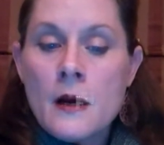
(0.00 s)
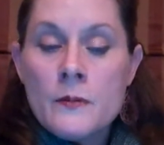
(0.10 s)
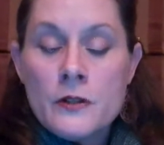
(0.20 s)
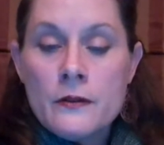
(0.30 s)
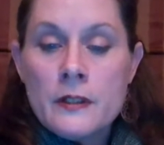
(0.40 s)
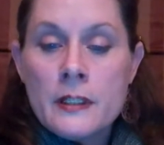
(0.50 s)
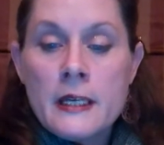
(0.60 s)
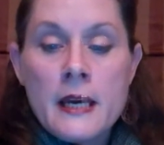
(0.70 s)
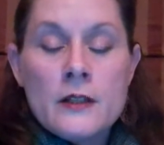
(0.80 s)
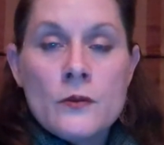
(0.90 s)
opportunity to
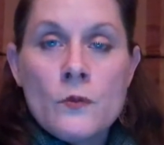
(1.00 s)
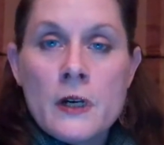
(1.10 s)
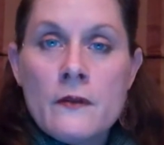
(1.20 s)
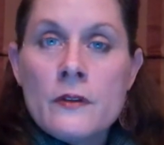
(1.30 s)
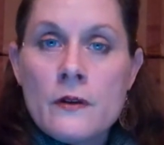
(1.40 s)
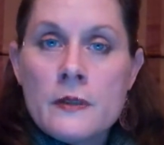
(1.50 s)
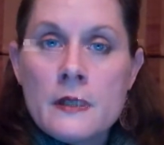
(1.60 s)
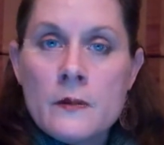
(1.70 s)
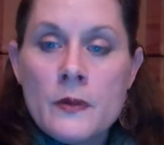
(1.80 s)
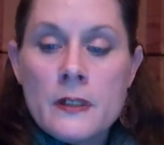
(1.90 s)
engage in whatever those
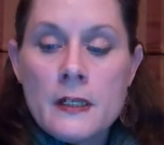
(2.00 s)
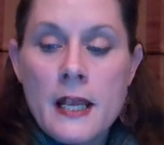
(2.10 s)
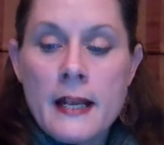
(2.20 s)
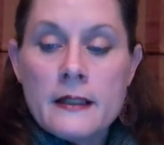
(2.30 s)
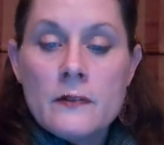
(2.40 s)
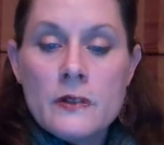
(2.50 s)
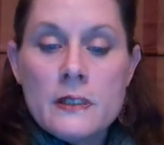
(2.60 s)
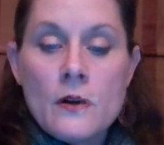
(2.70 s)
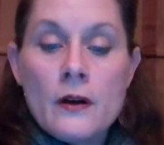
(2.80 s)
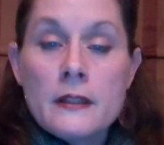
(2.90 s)
independent
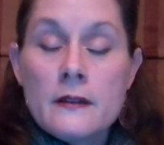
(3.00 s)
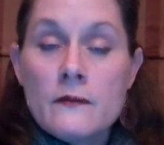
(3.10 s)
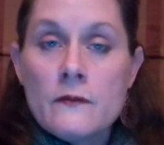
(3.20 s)
activities are at the